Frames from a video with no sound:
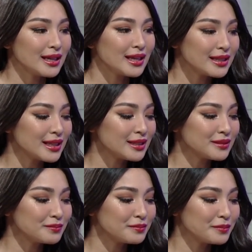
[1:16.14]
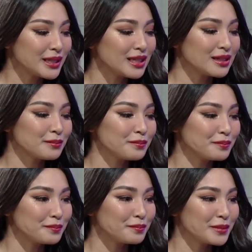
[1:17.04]
And then, biglang
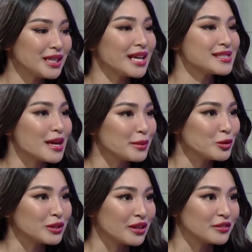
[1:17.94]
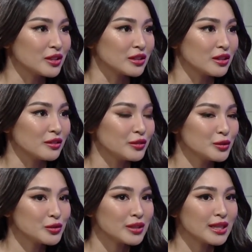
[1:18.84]
binigay sa amin yung Never Not Love
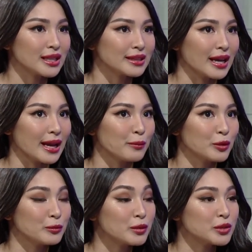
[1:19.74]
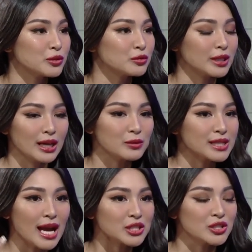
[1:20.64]
You. So at that time, when we were shooting, I
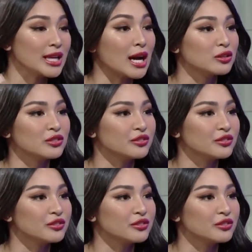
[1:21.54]
was actually out